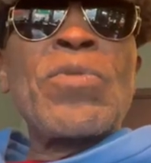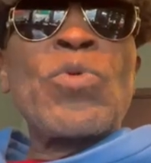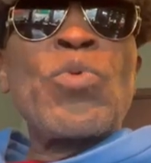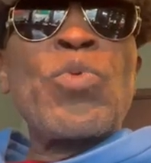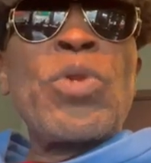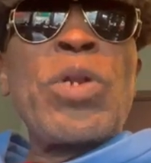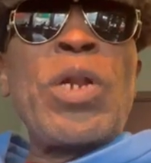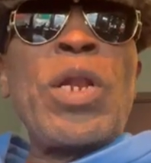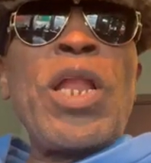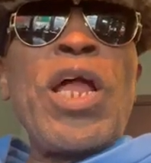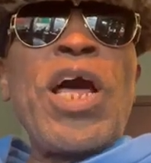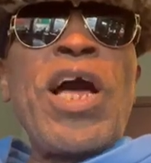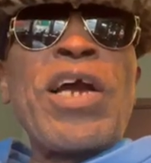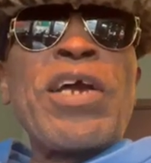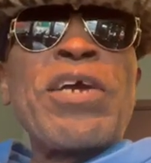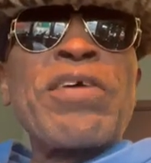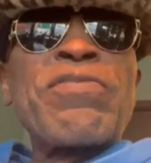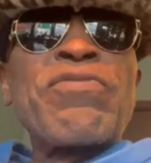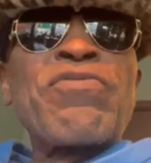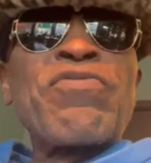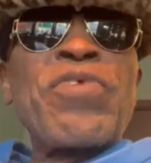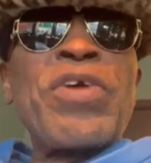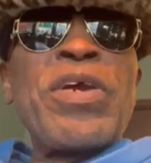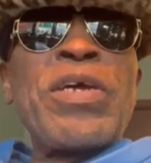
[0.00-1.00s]
the
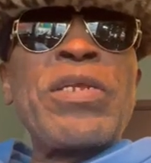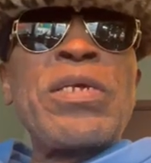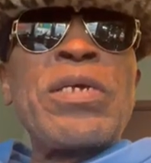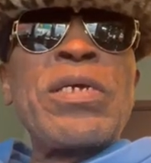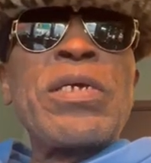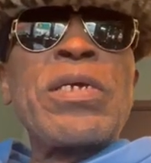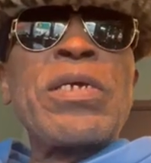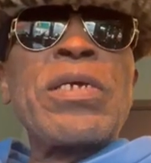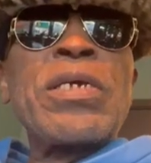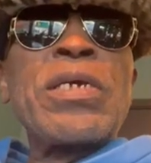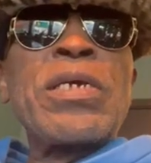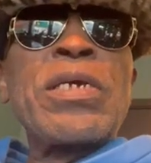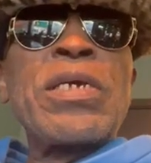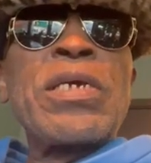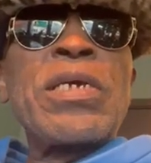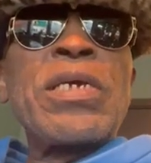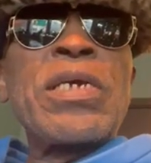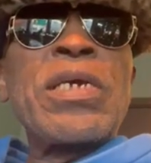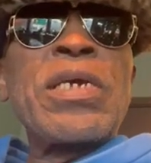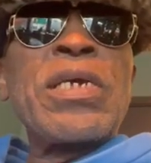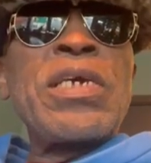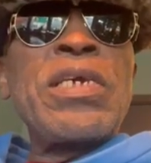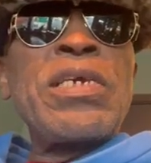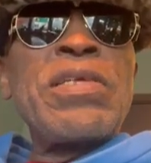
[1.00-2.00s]
longest dread,
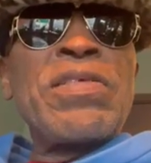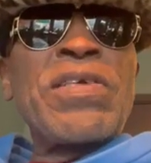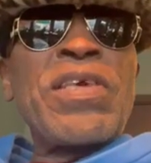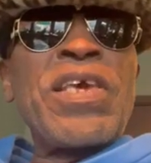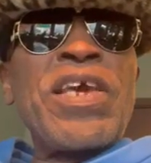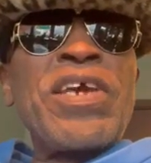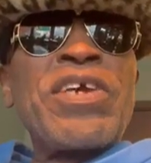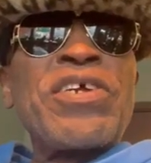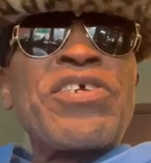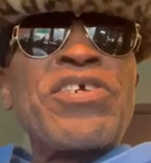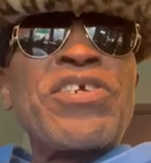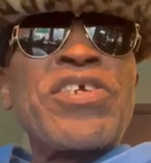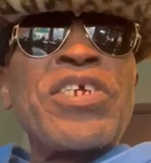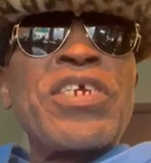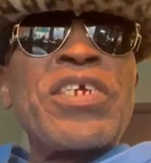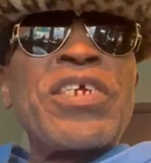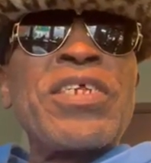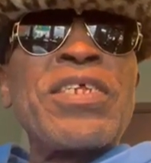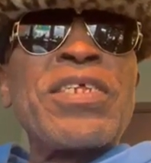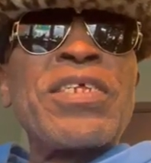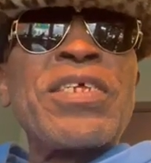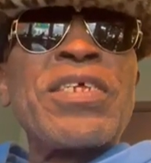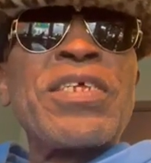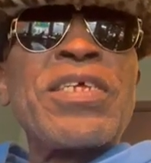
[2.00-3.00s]
is king of the
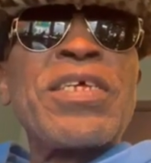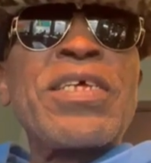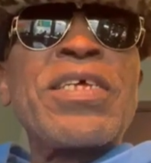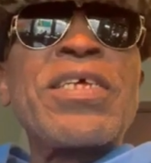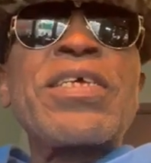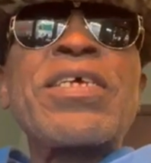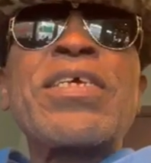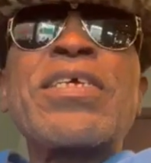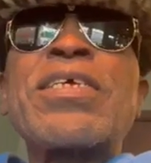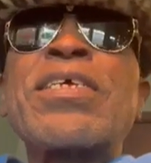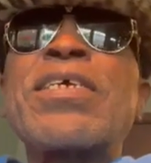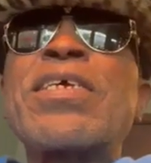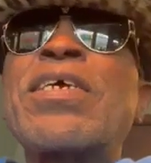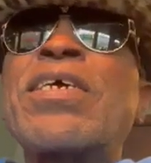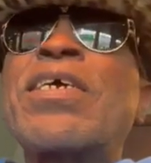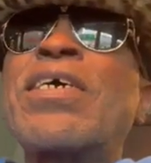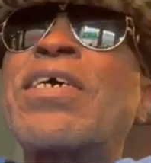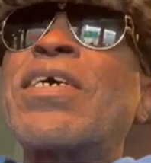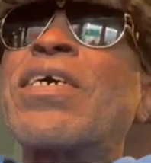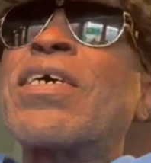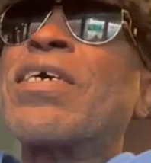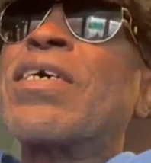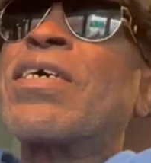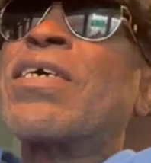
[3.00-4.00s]
shade?
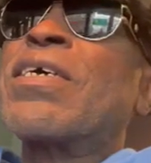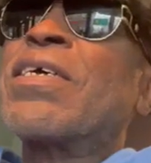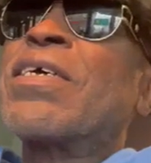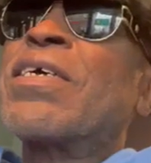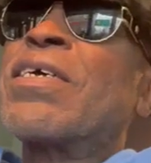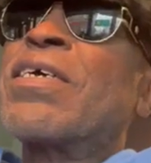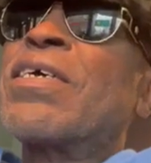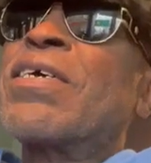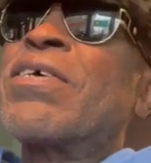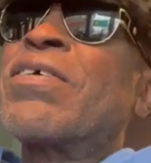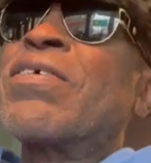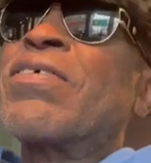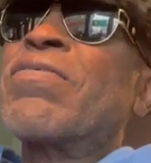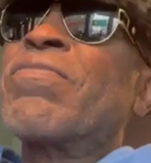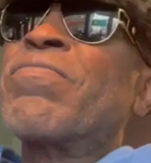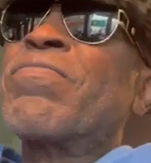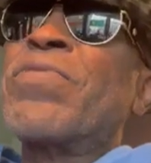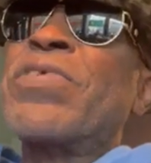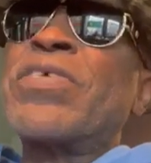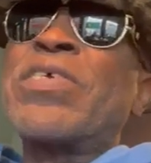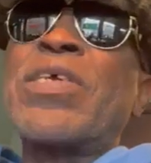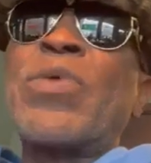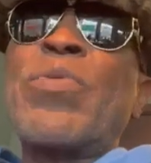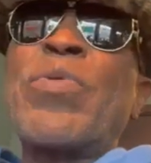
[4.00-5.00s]
Yeah.
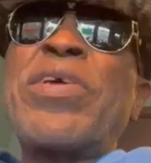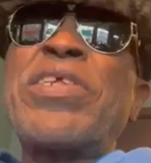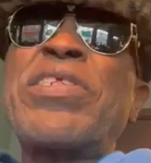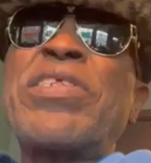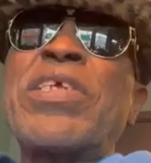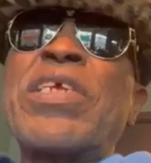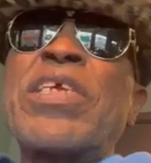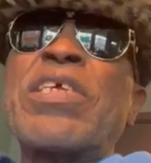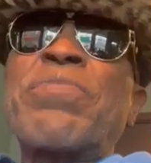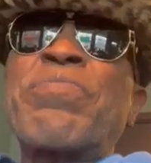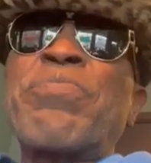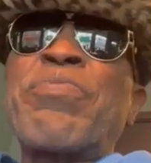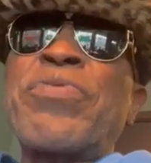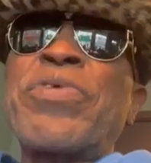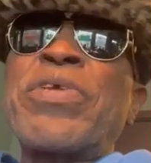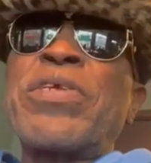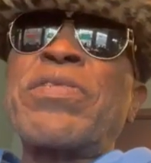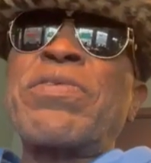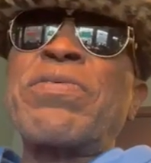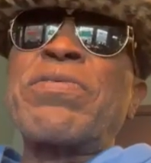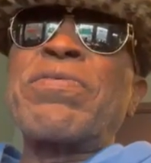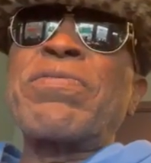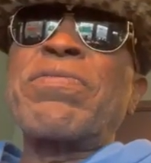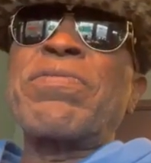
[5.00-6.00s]
I mean, he's
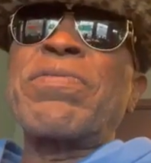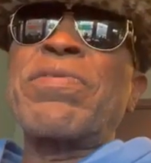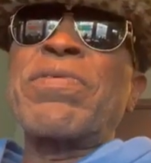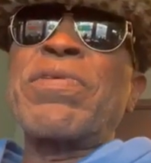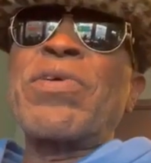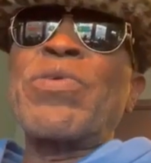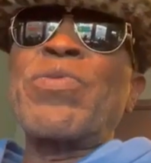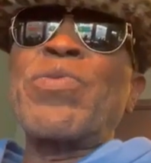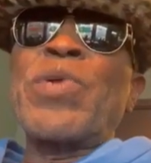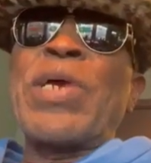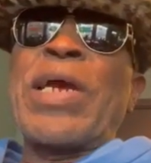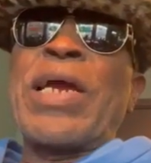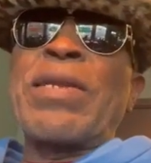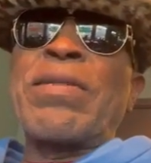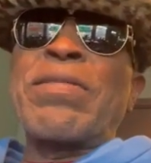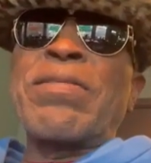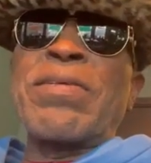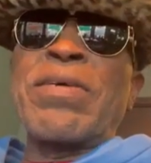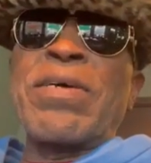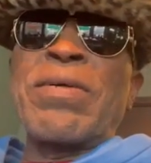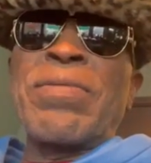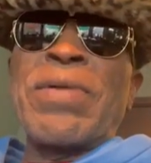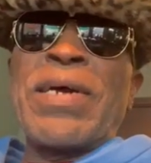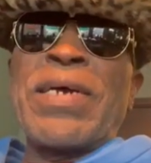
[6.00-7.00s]
pretty too.
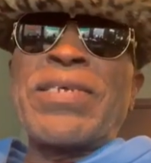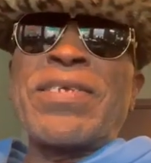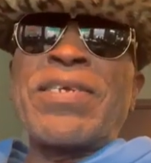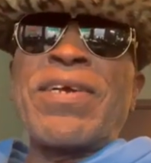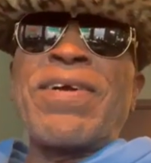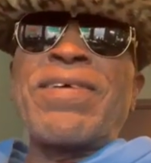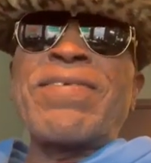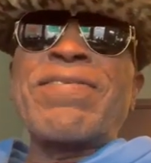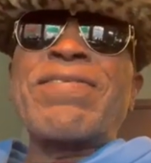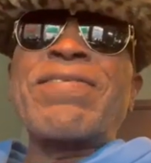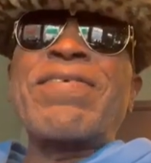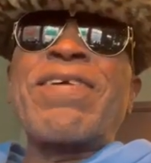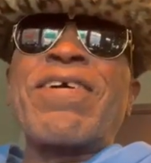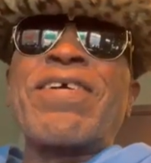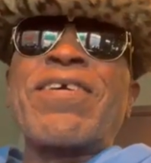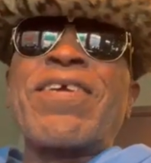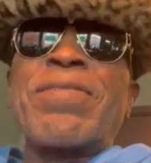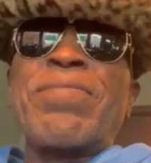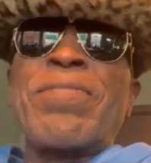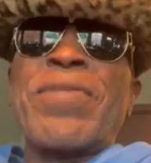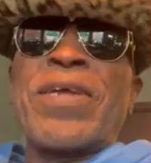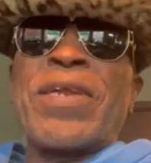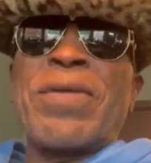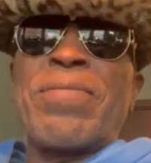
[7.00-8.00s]
Handsome. I think I'll suck
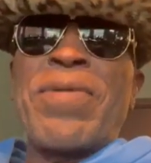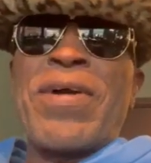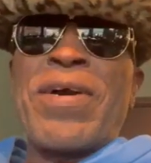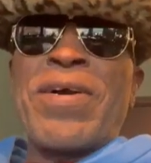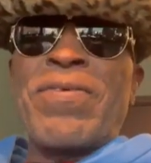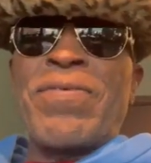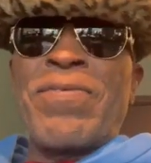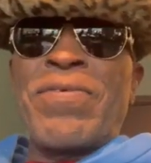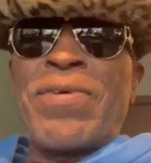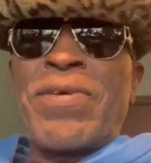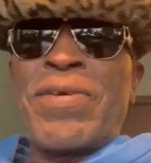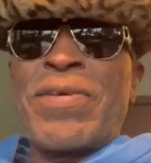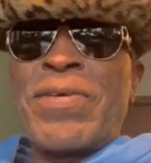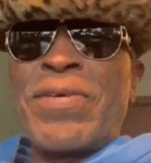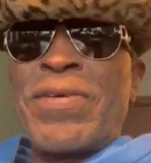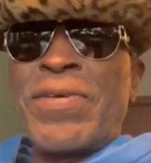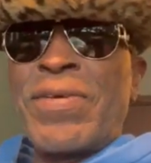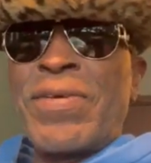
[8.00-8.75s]
him out of back with.